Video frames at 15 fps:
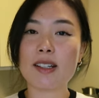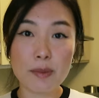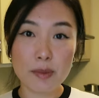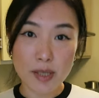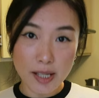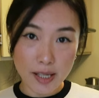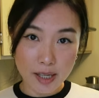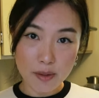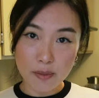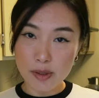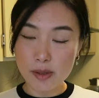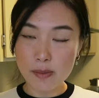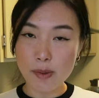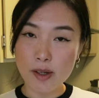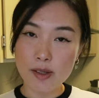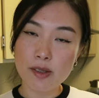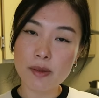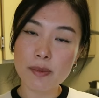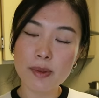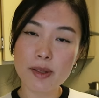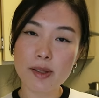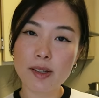I'm taking
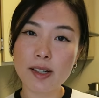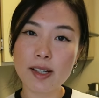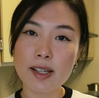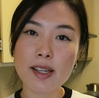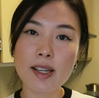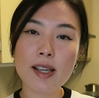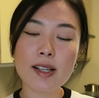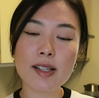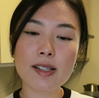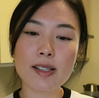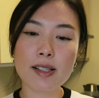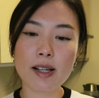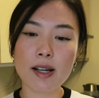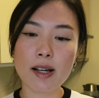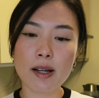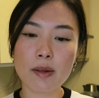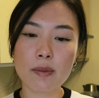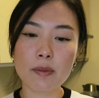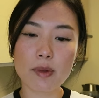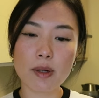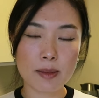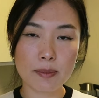responsibilities,
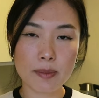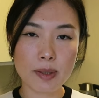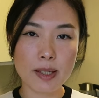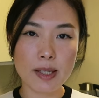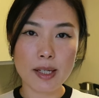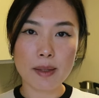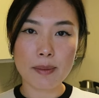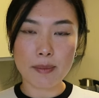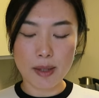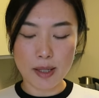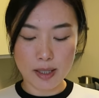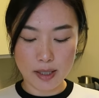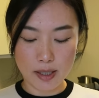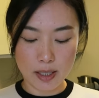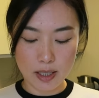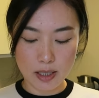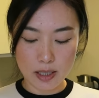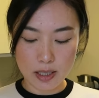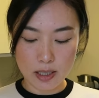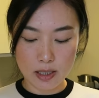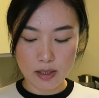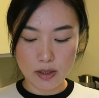I'm completing my